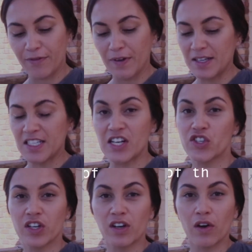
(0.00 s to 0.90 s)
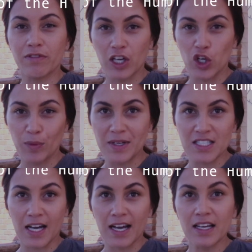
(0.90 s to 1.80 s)
foundation of the human
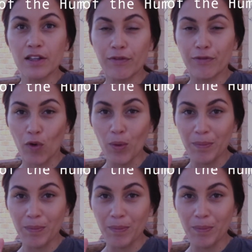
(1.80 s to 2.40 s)
diet, the 4